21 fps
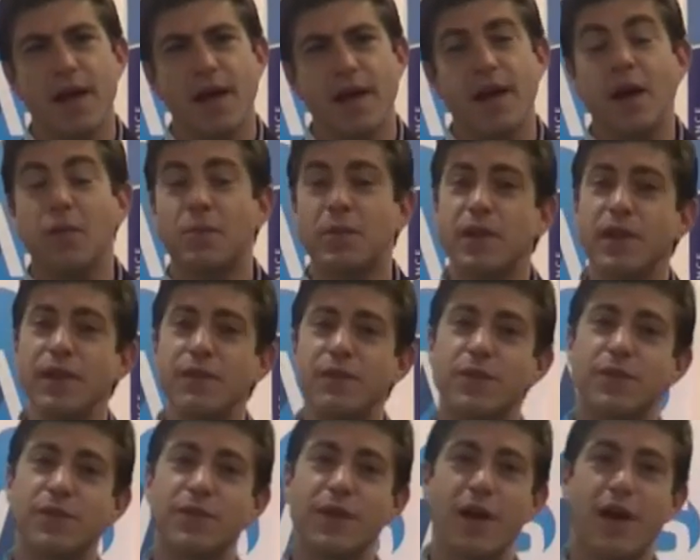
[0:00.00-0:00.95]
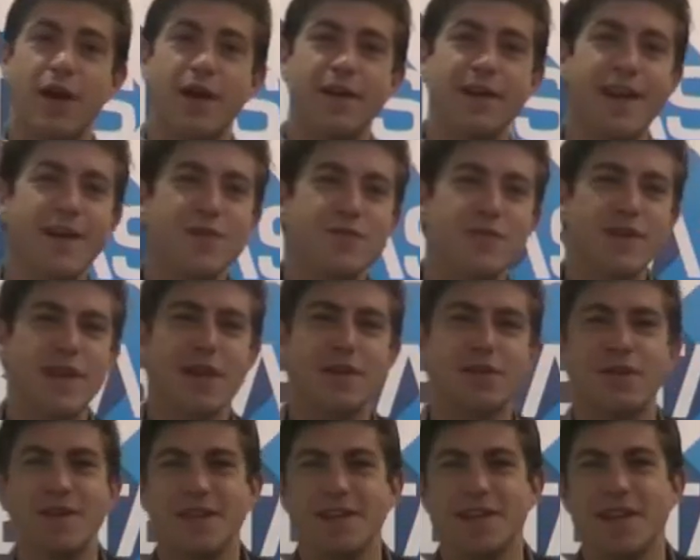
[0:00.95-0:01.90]
Now, believe it or not,
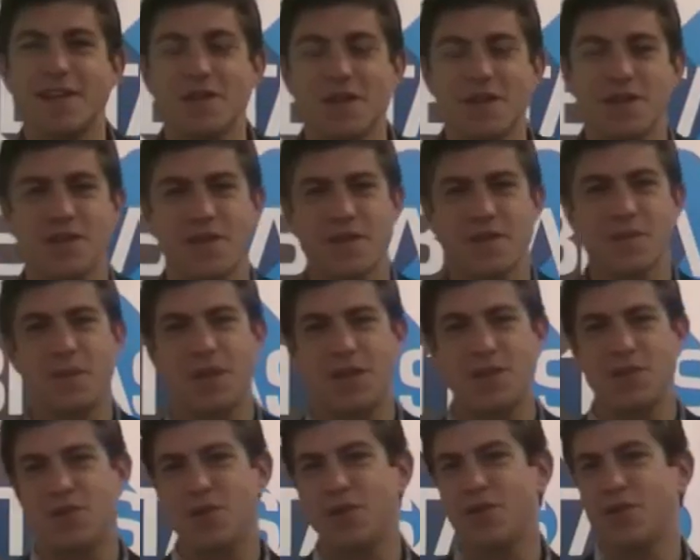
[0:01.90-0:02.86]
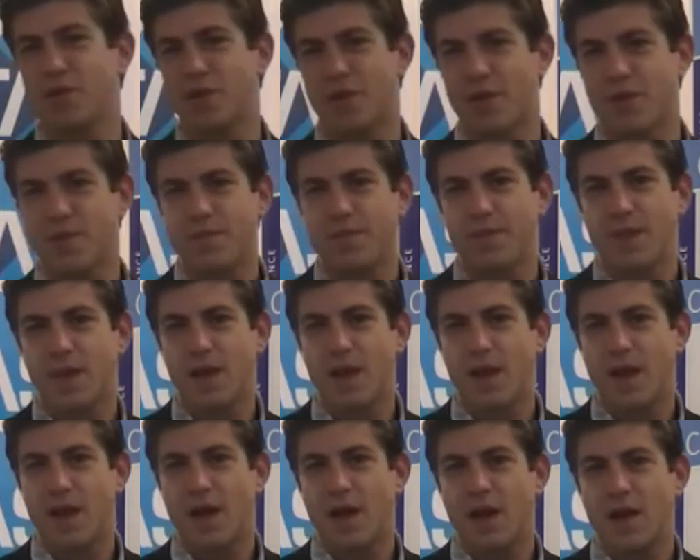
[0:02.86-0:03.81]
introductory doesn't just mean junior.
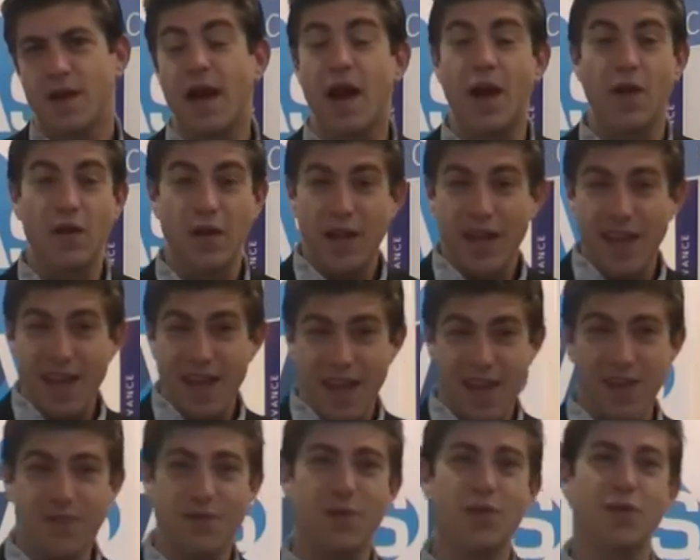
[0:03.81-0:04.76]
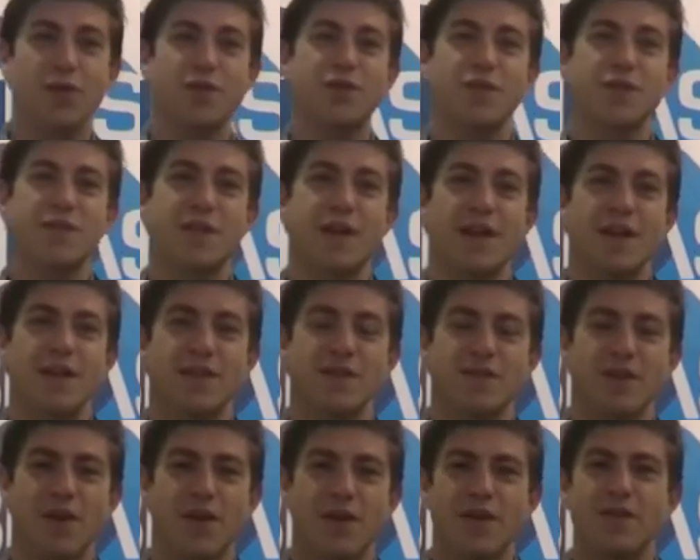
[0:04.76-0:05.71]
Now, if you're just getting
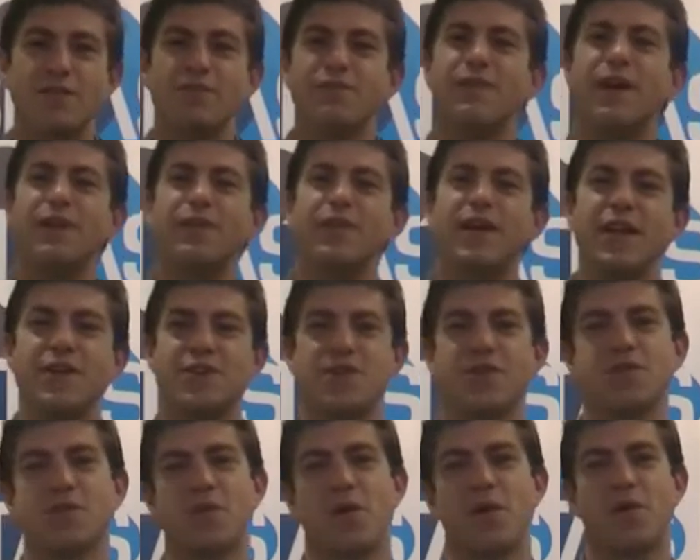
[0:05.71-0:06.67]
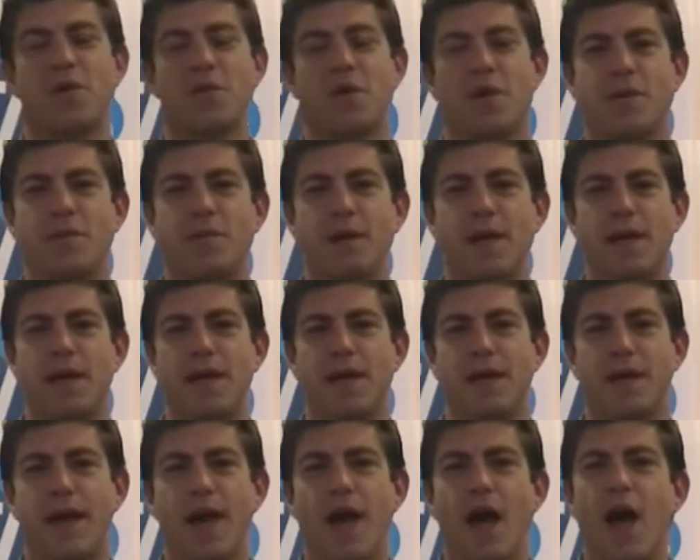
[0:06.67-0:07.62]
started, foundation's where you want to be.
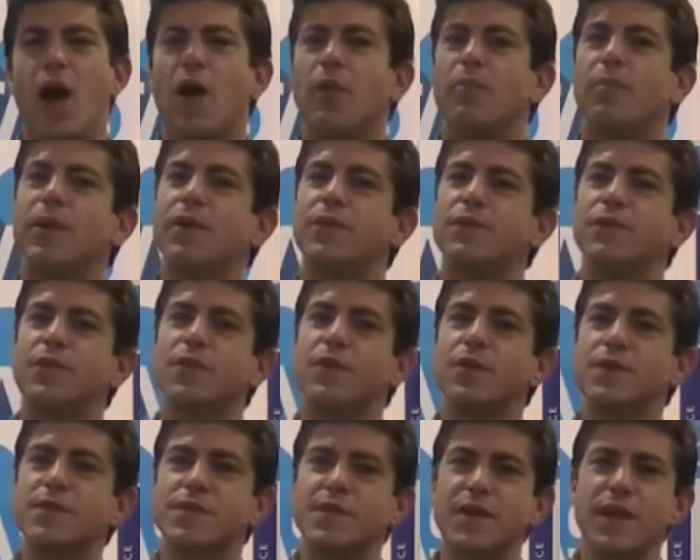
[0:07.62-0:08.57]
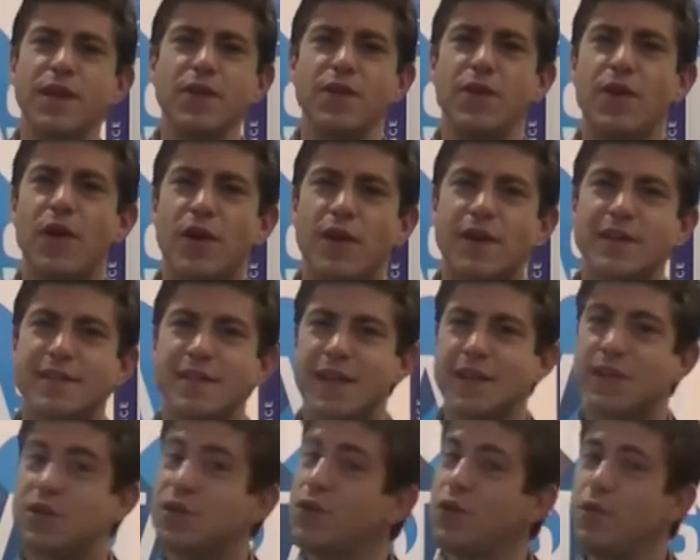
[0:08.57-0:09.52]
But if you're a senior
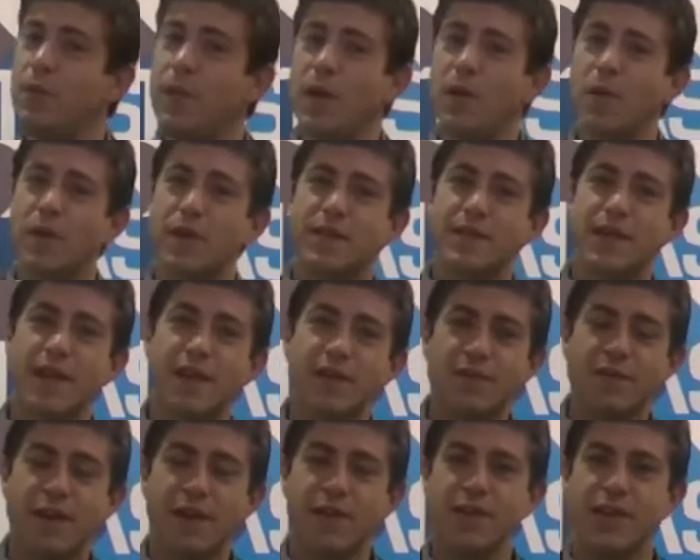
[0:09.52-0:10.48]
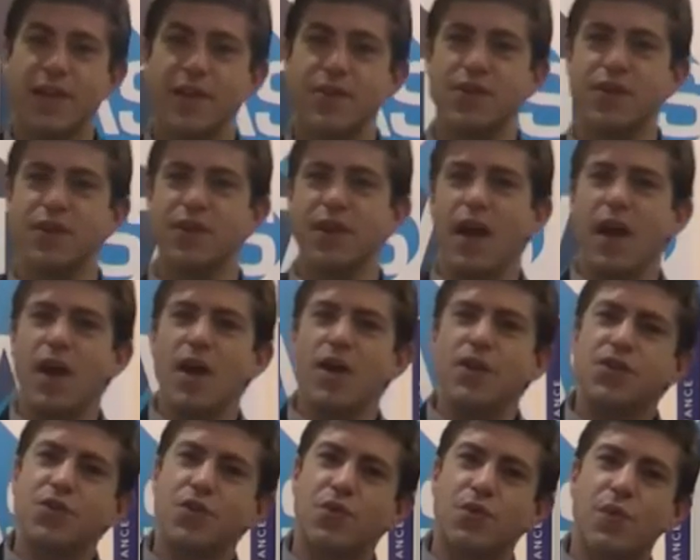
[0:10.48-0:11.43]
architect, you may want to take foundation
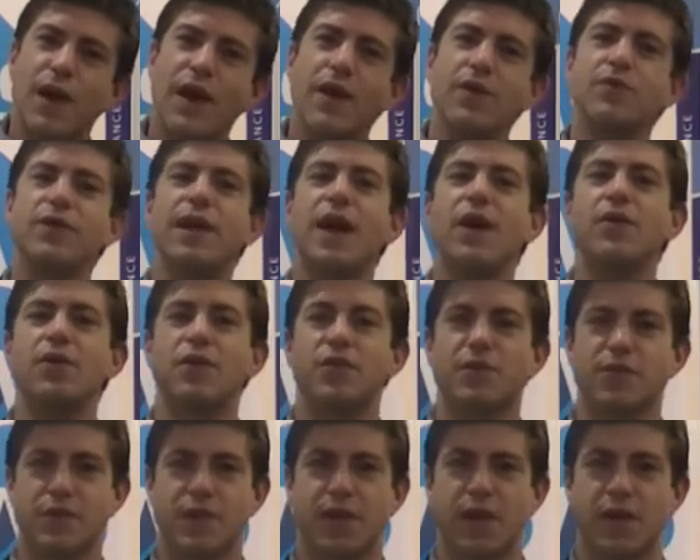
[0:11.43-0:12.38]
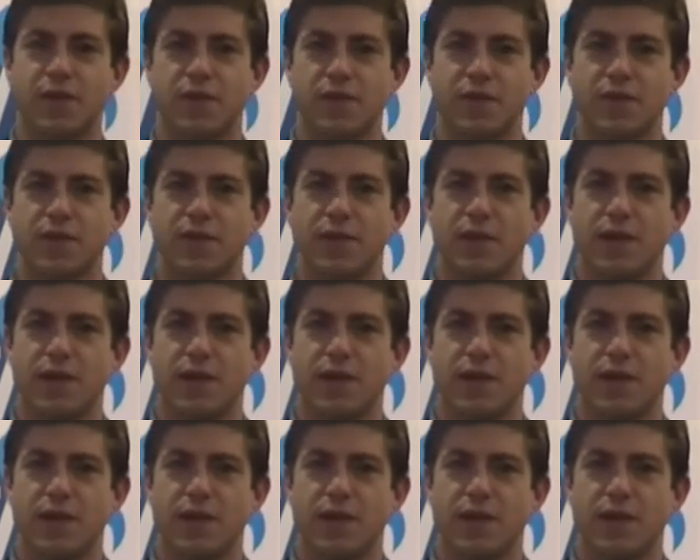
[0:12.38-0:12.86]
to round out your skills,